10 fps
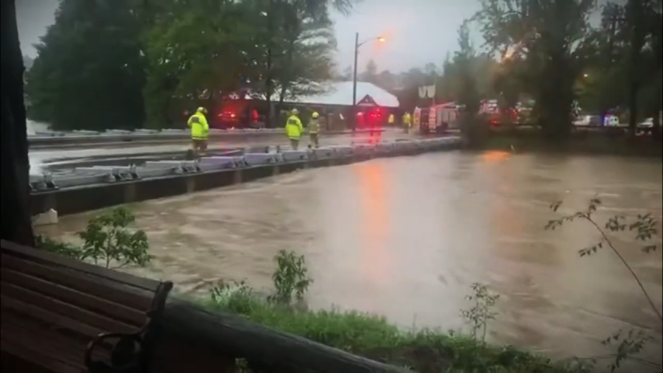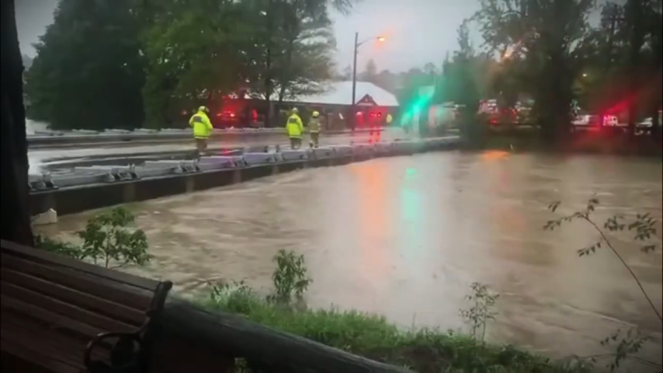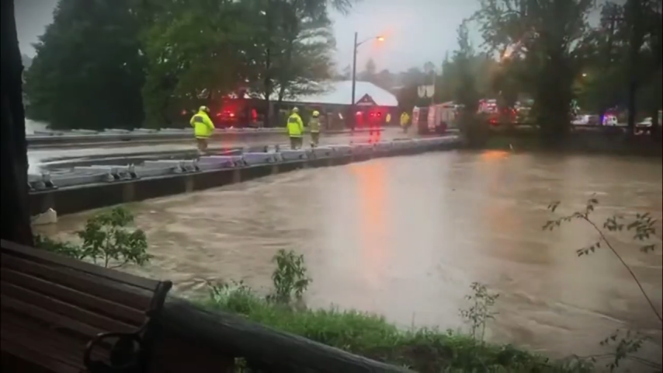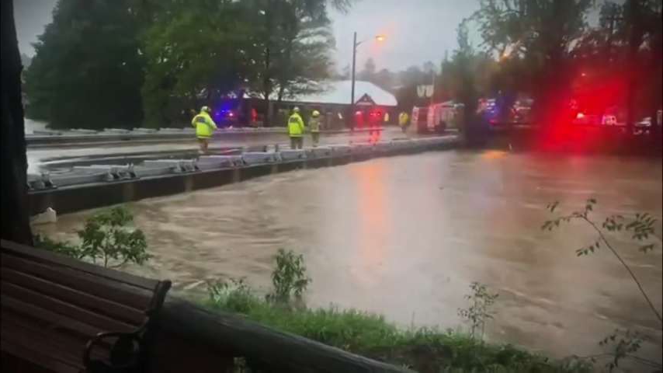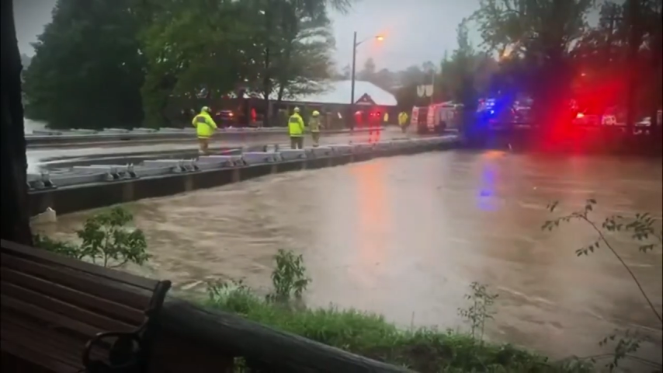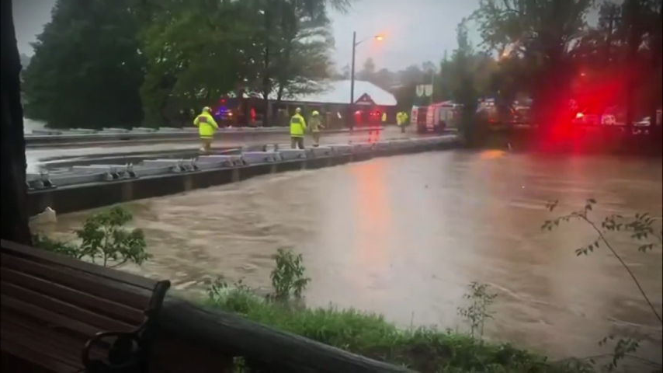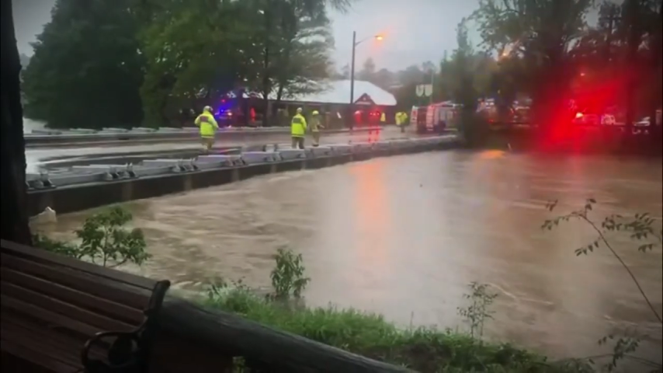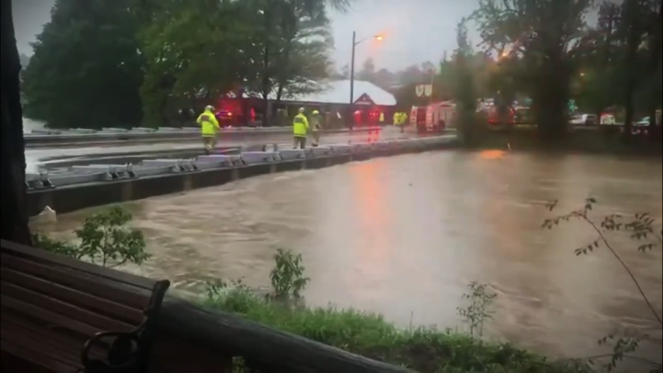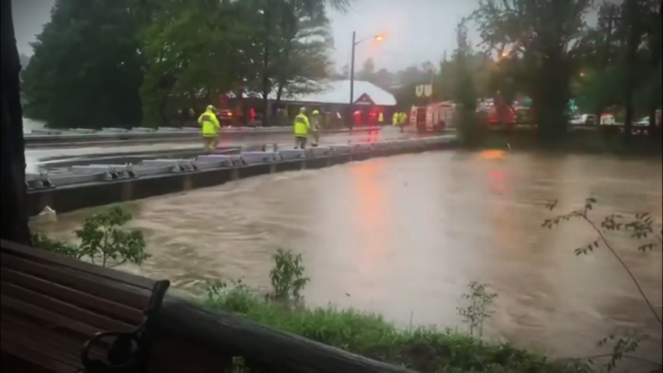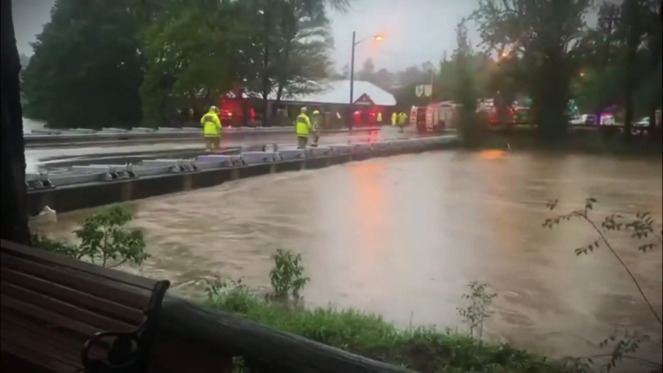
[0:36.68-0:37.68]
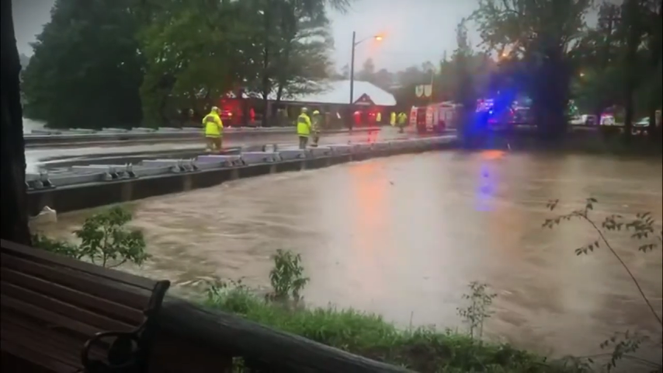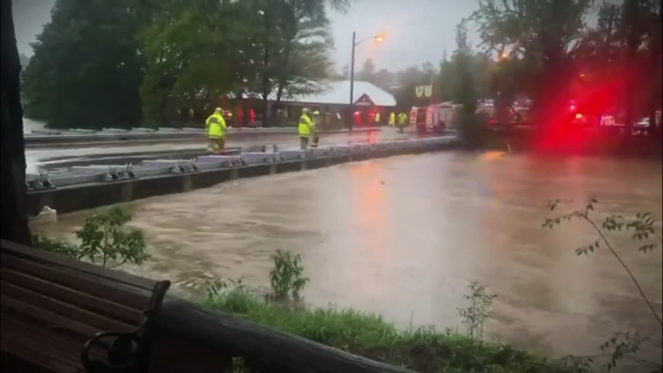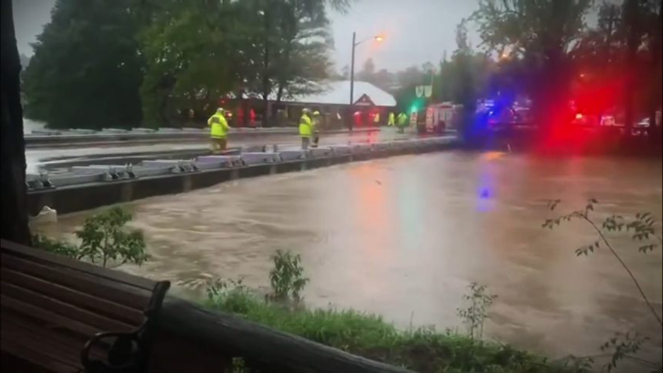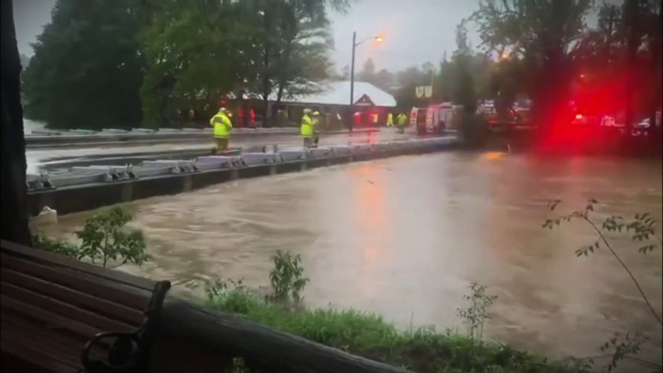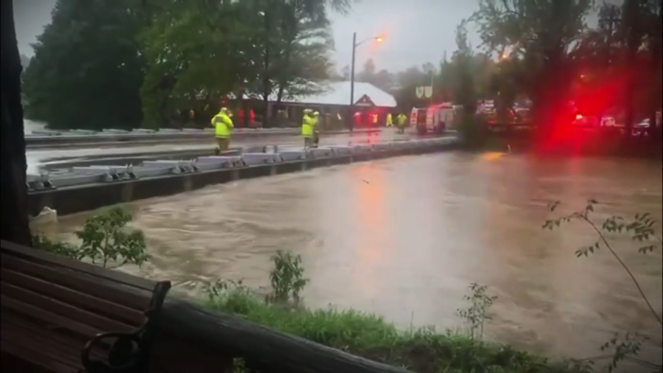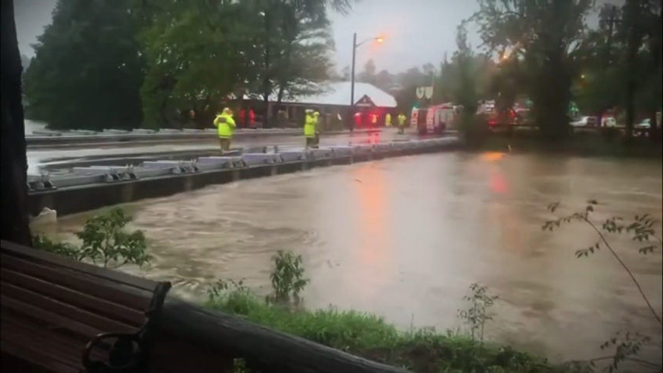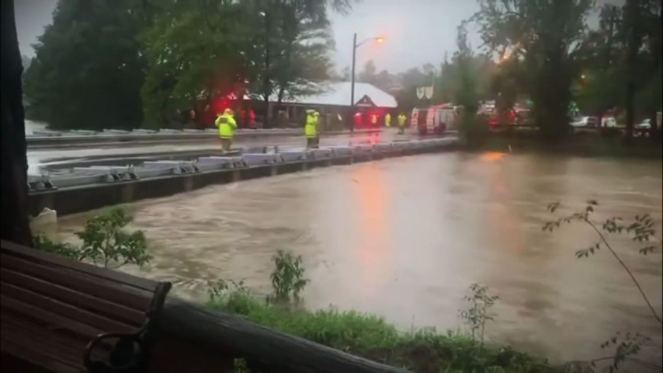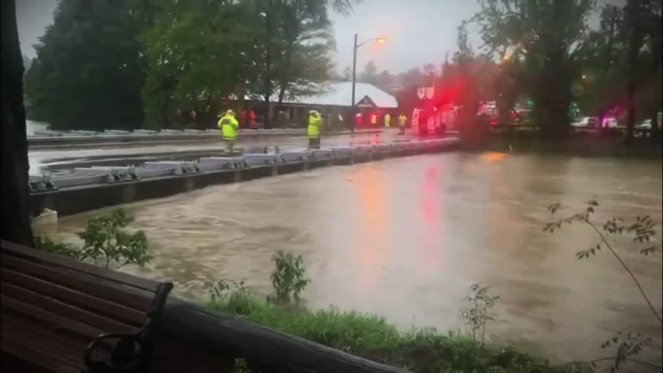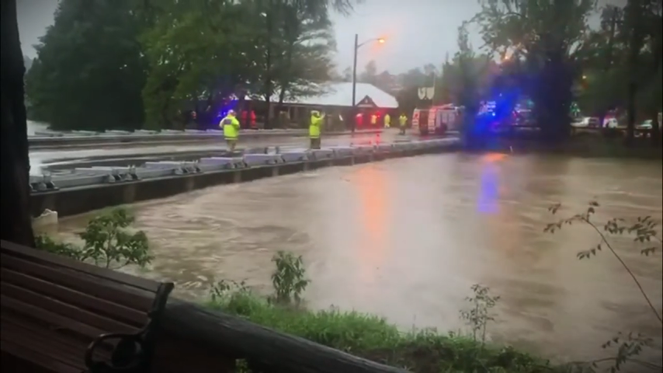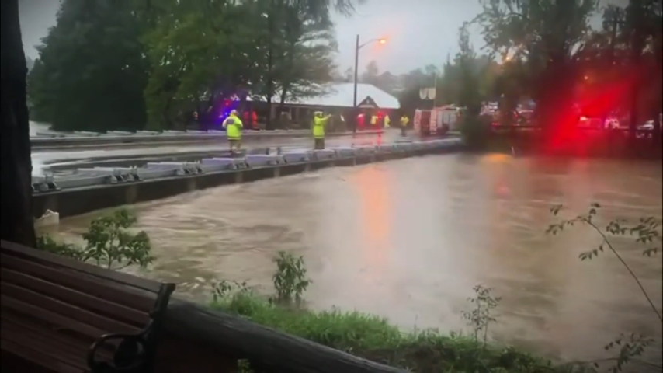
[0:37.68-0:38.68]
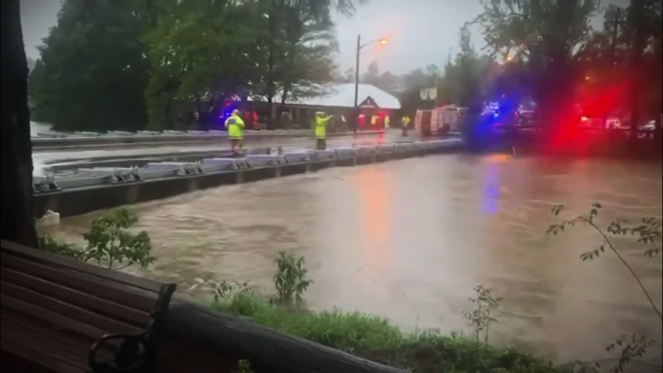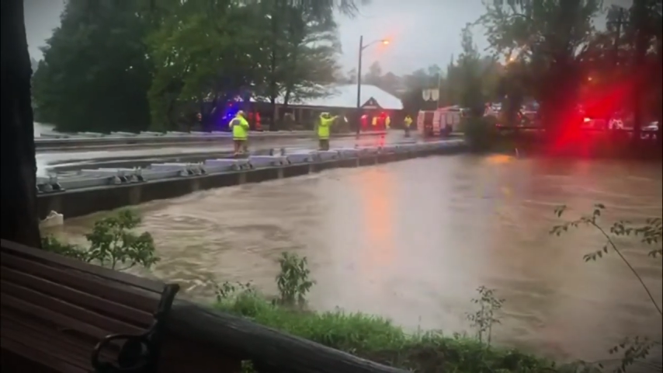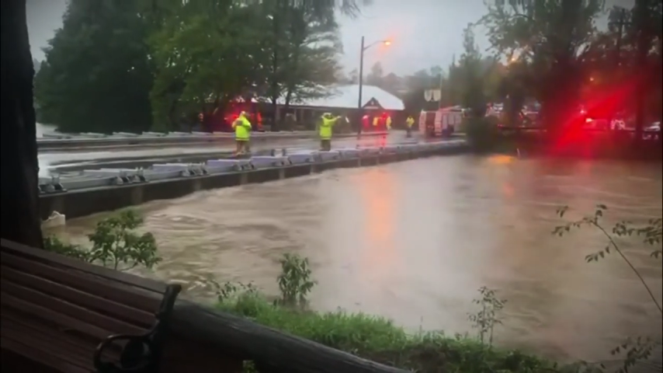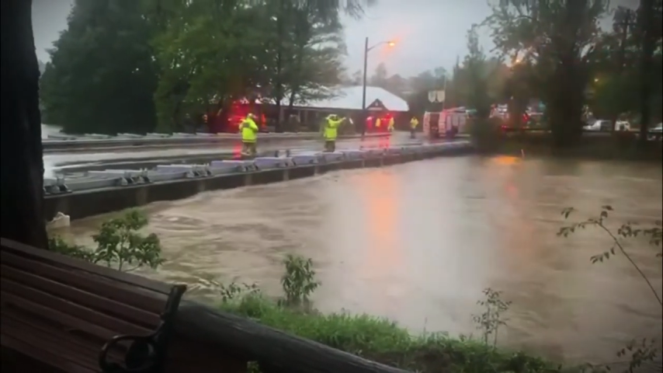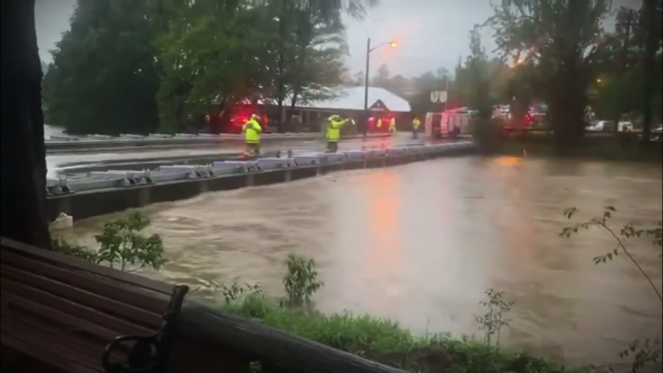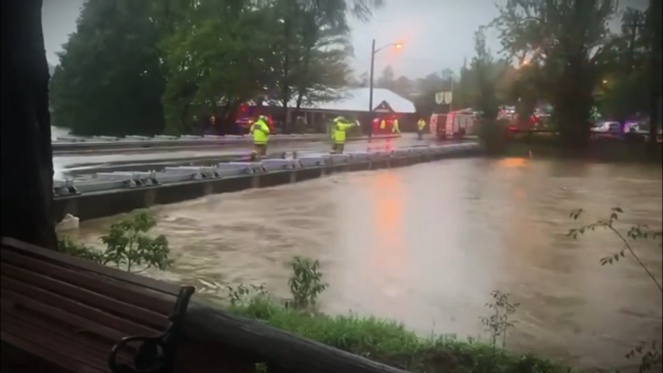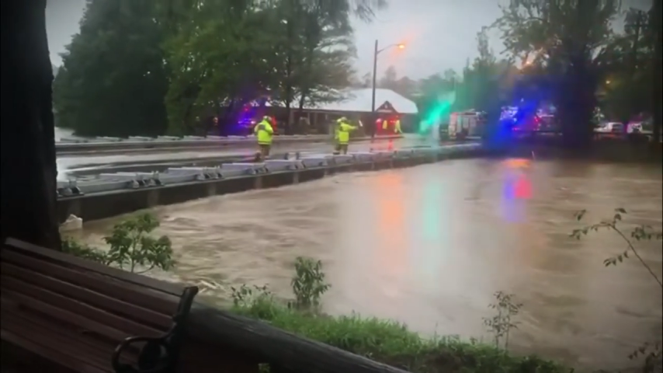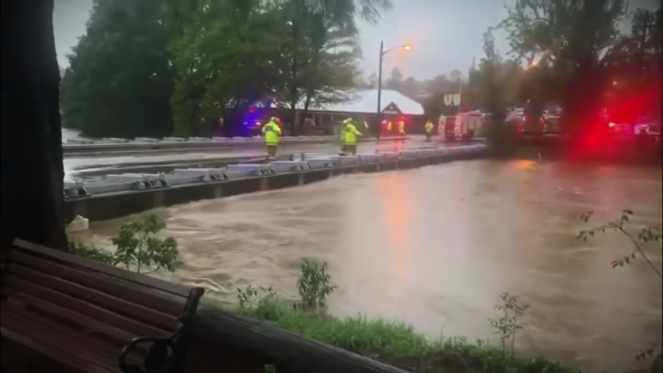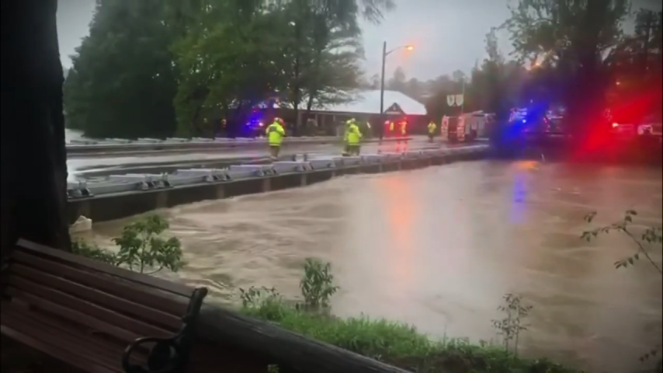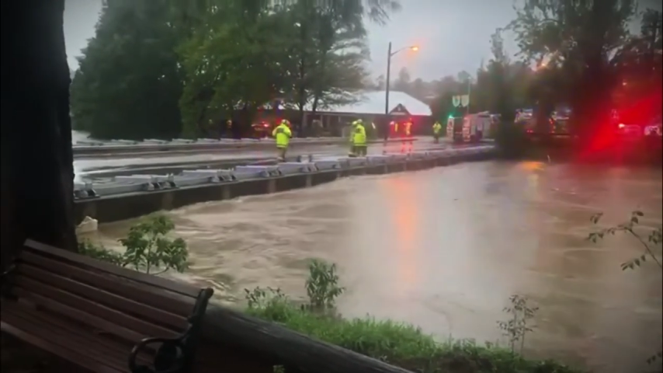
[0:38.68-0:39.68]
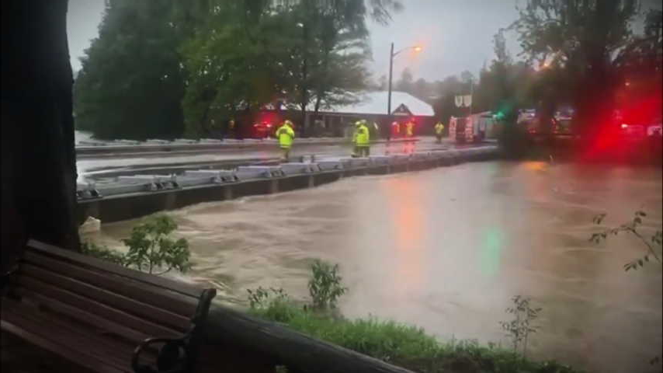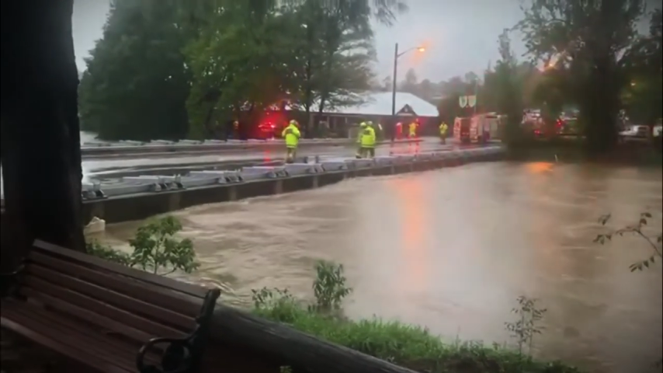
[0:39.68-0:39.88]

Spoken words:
[unreadable: no face in view]